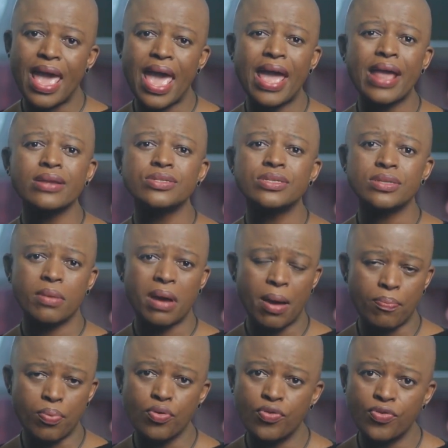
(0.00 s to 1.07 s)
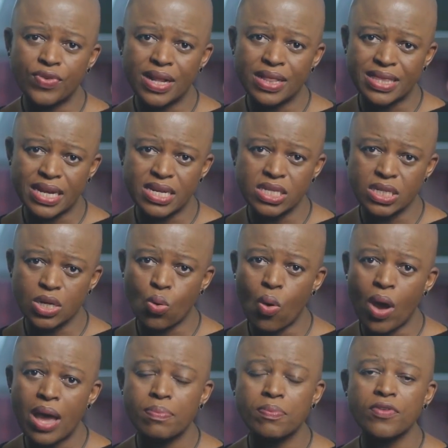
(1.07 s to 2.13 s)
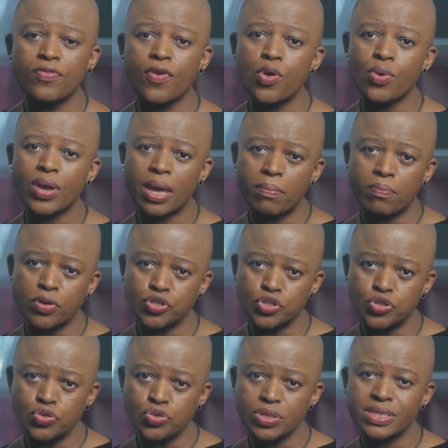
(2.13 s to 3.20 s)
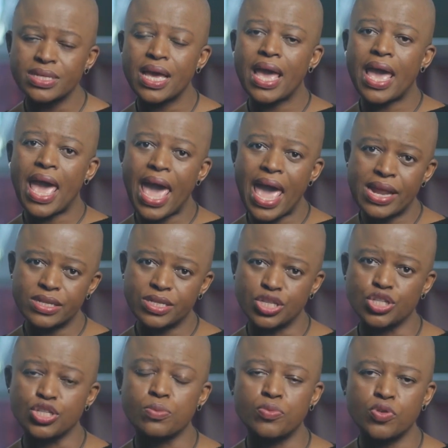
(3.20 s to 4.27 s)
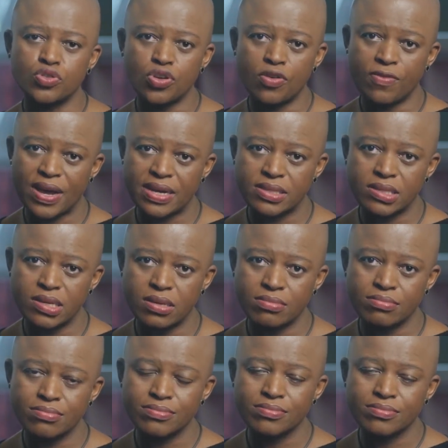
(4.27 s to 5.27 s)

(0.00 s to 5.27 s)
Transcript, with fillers: and approval that is required before you can produce and distribute your vaccine.